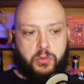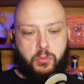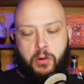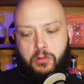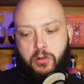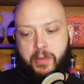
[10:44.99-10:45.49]

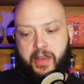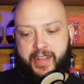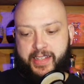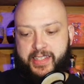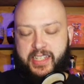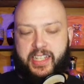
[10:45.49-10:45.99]
what
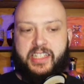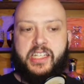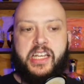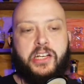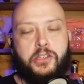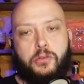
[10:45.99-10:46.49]
remains
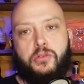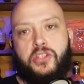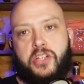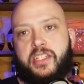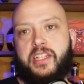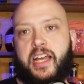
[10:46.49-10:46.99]
until you
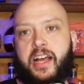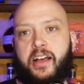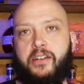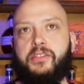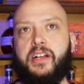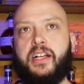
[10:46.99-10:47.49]
just
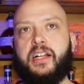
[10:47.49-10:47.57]
have